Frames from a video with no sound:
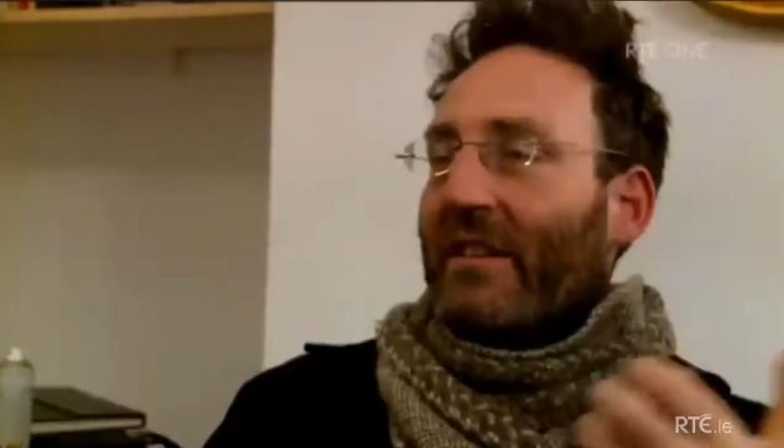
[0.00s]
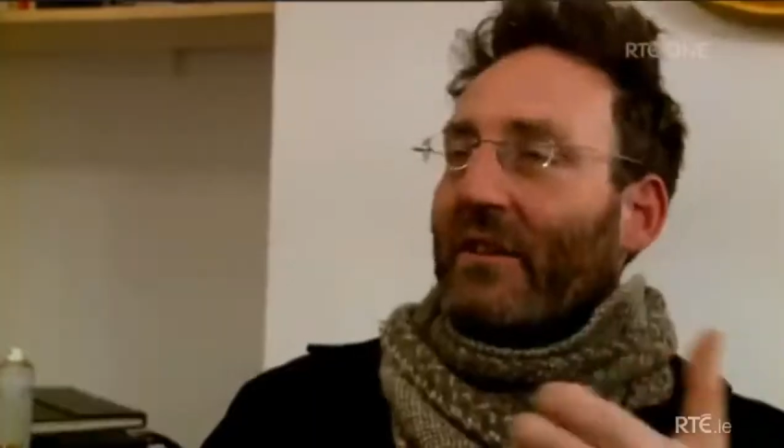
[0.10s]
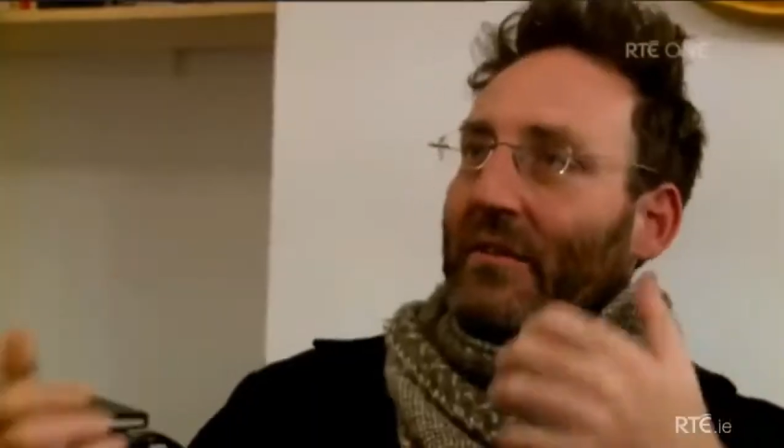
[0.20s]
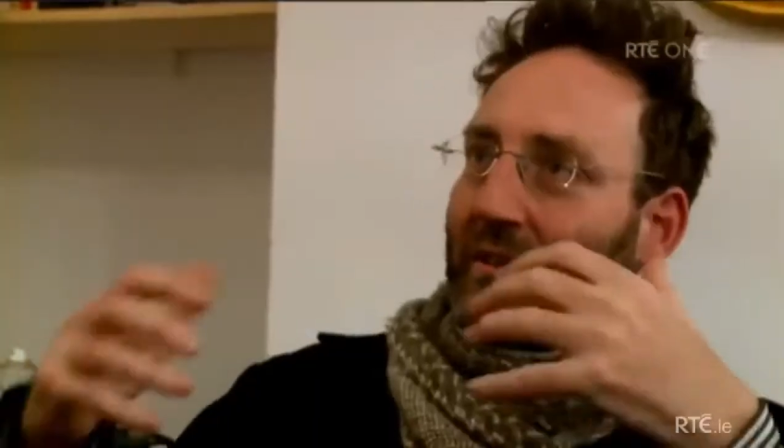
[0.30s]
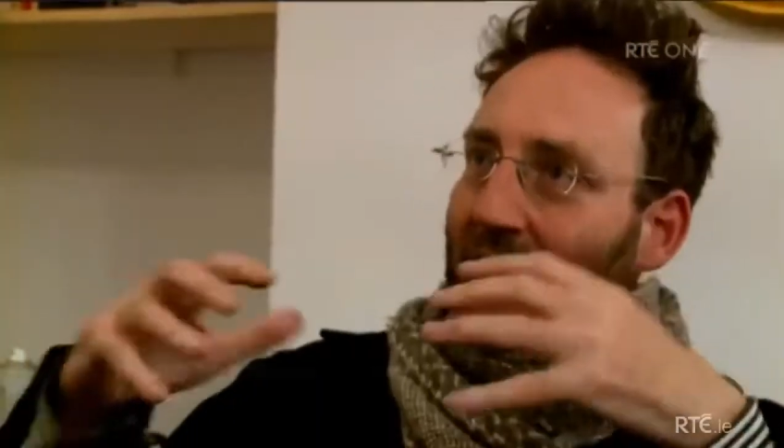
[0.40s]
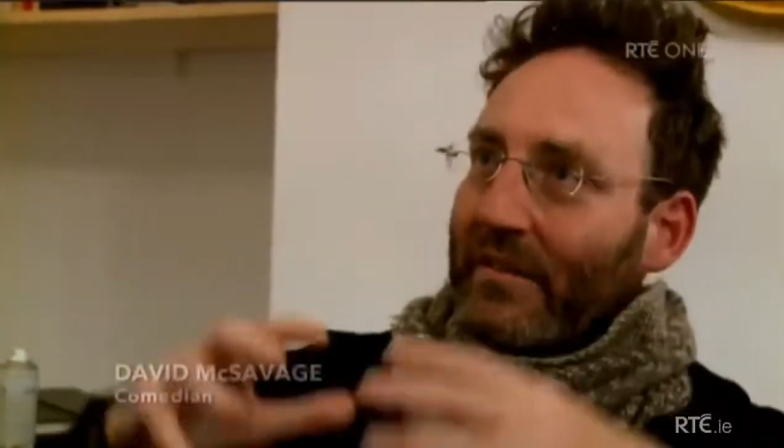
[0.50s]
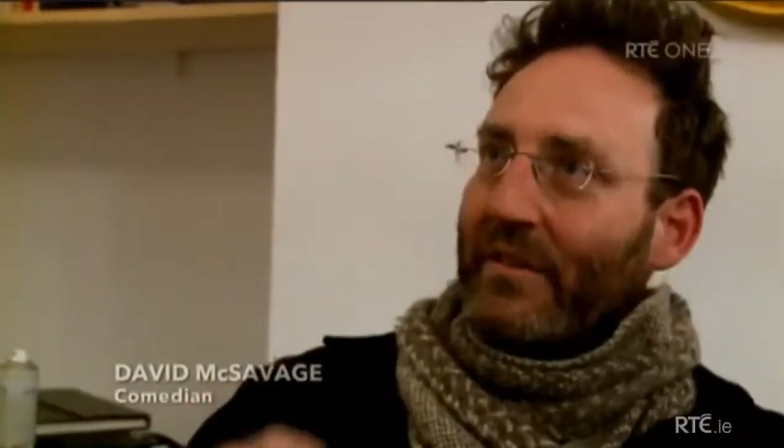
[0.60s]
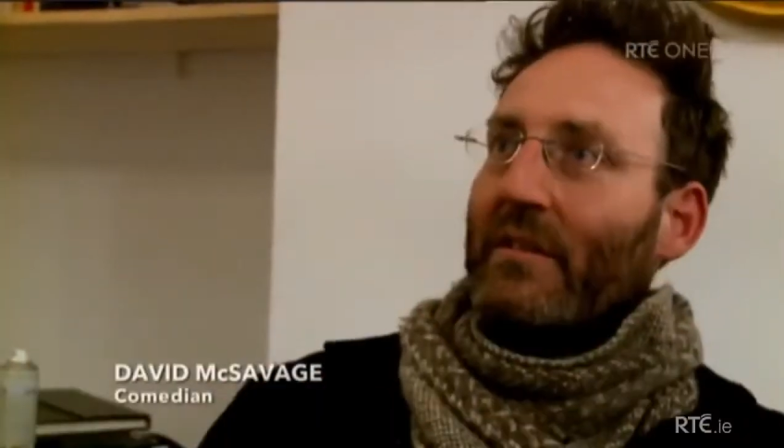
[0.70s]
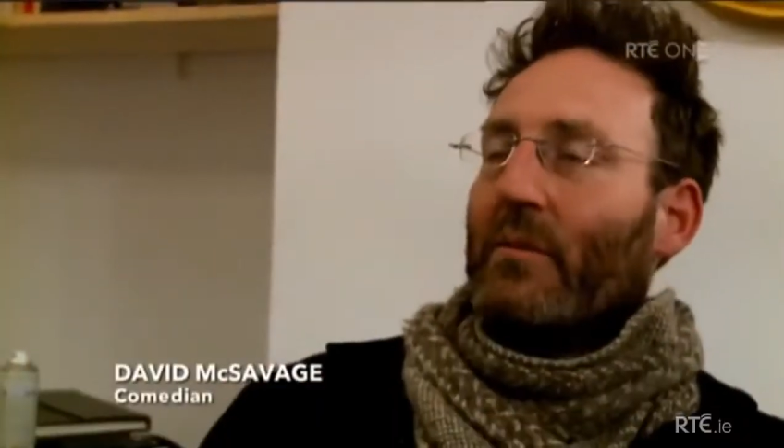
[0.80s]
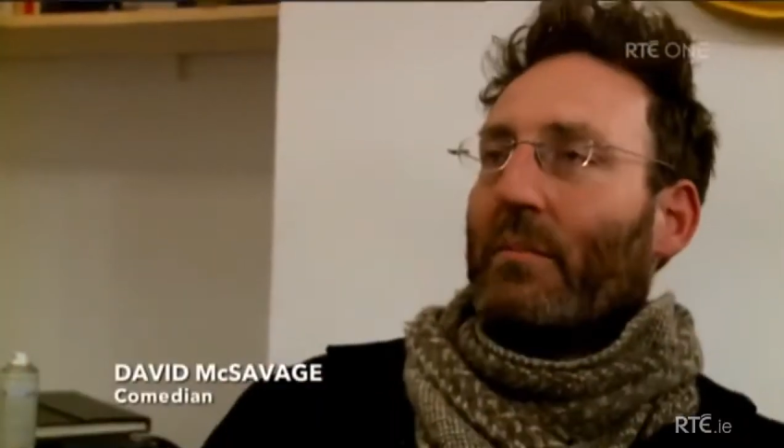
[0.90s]
You know, if you live
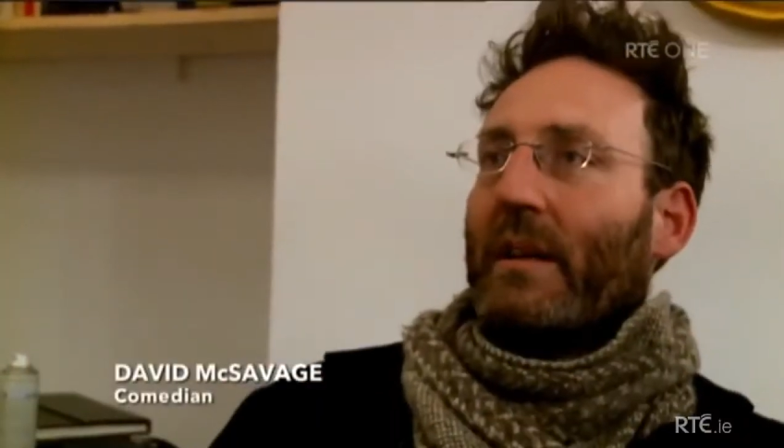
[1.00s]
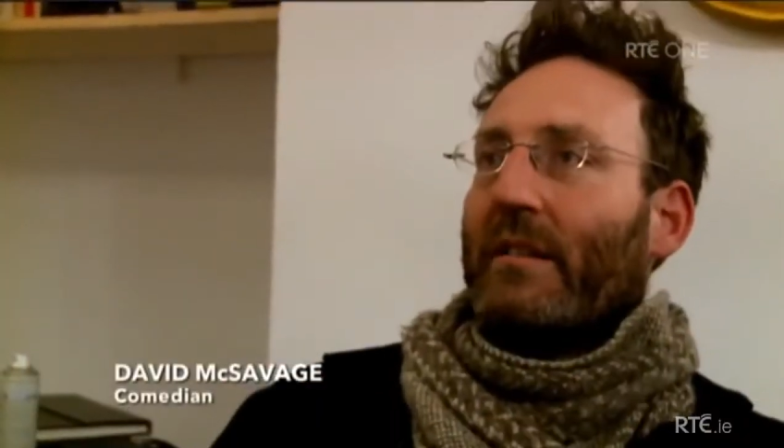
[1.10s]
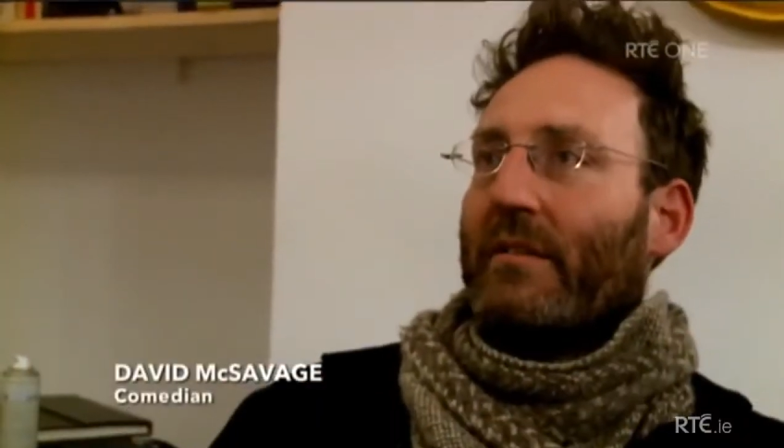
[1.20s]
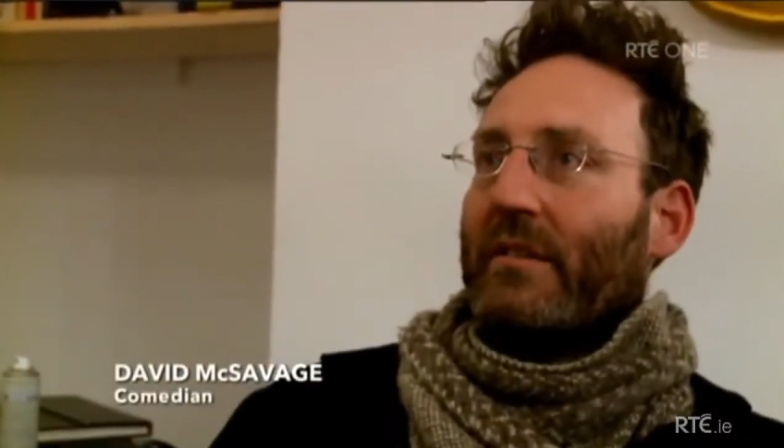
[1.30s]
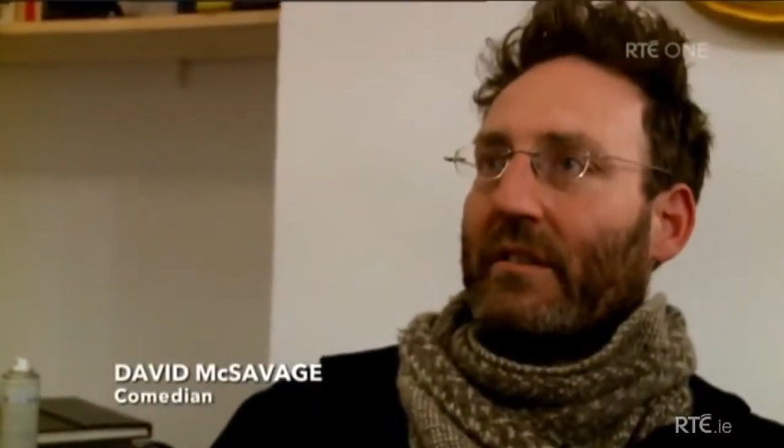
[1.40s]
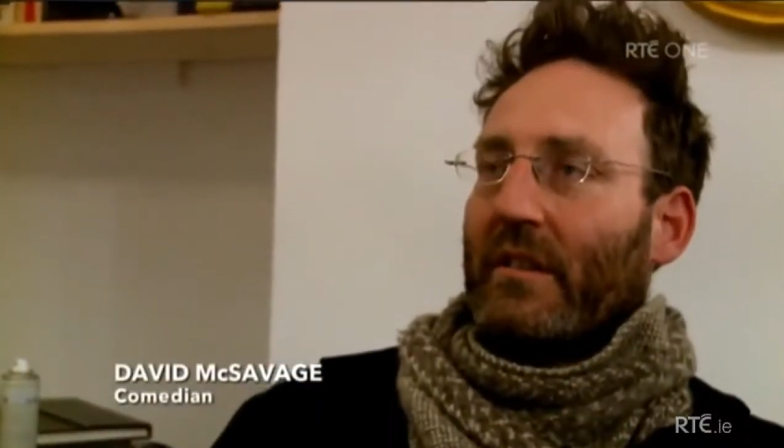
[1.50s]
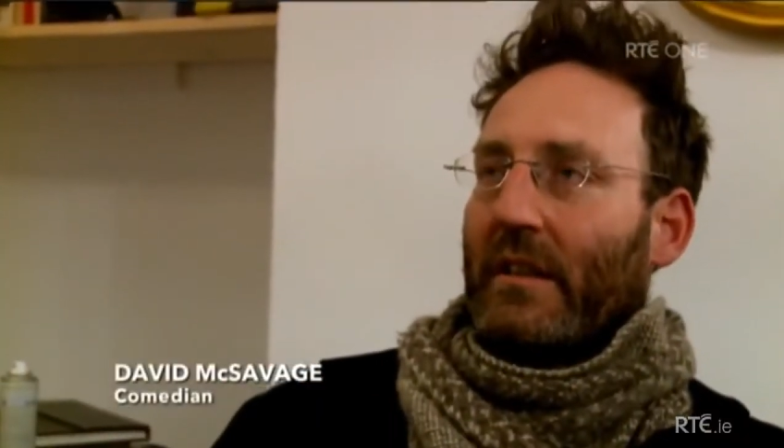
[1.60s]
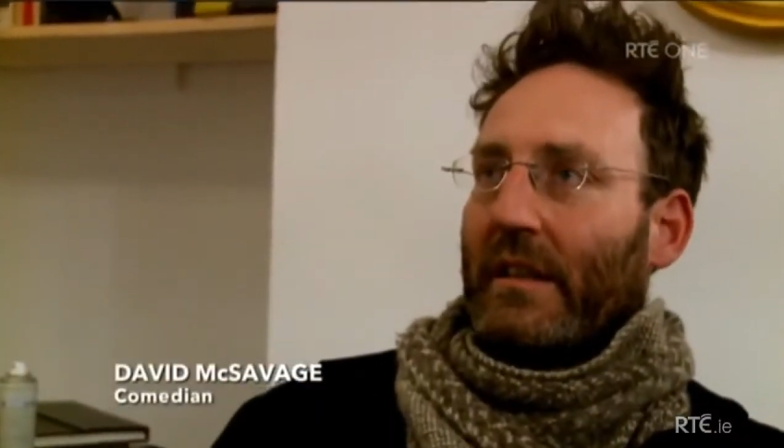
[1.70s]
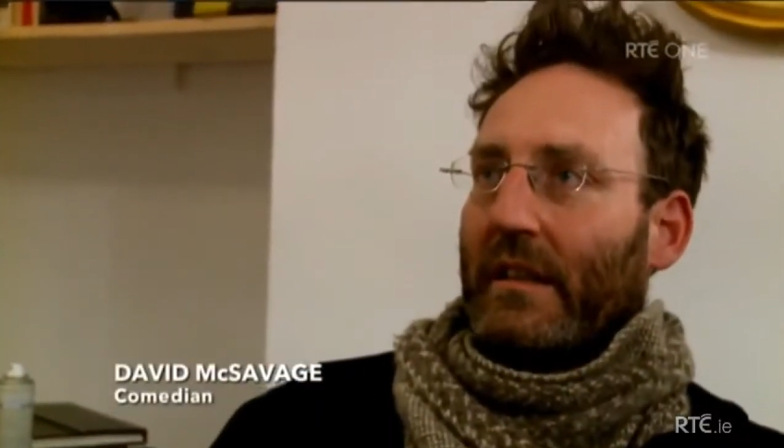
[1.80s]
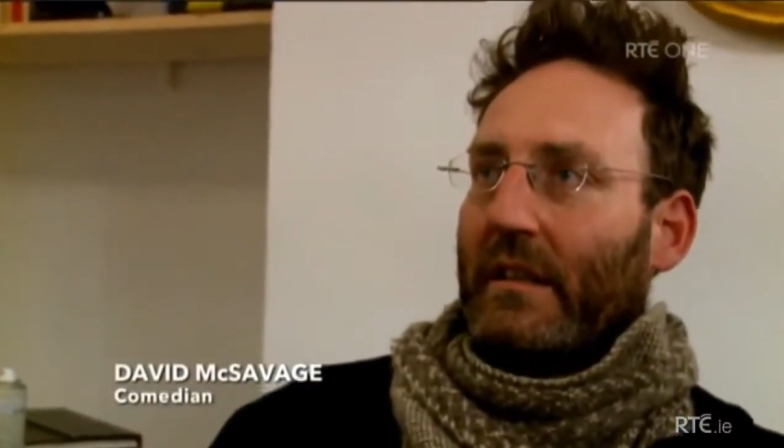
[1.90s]
in a repressive
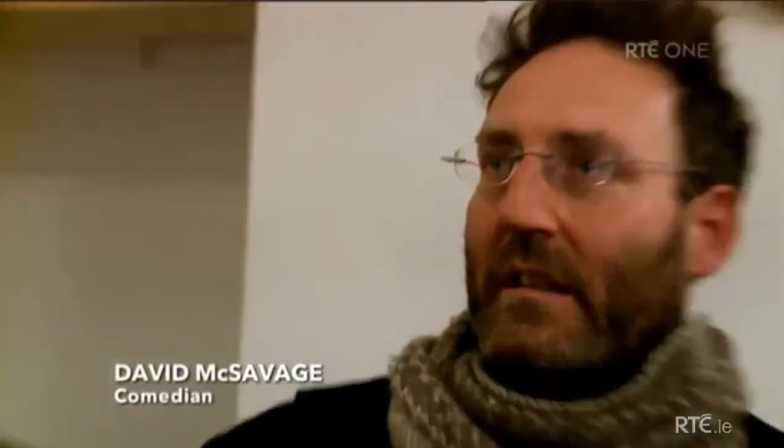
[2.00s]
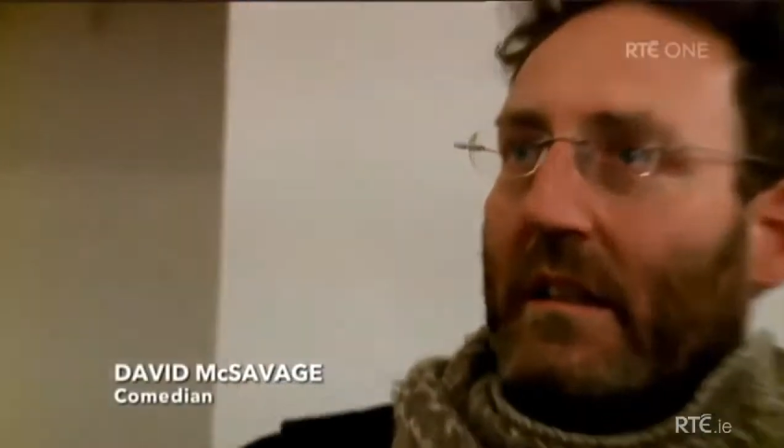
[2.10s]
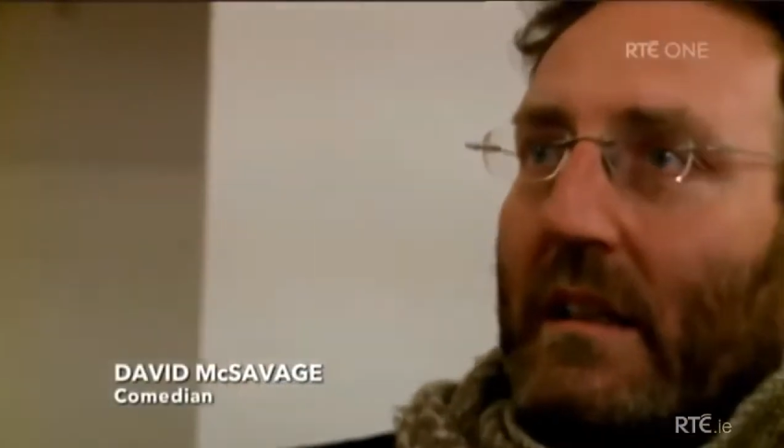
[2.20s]
society